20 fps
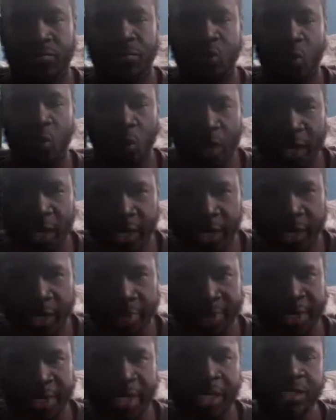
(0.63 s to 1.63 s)
What
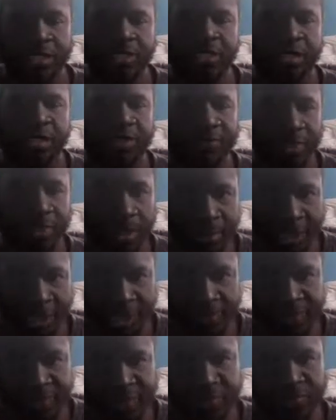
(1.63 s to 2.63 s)
up? It's another video by
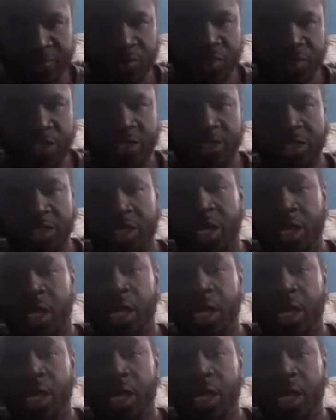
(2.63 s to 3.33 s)
Efi's Voice.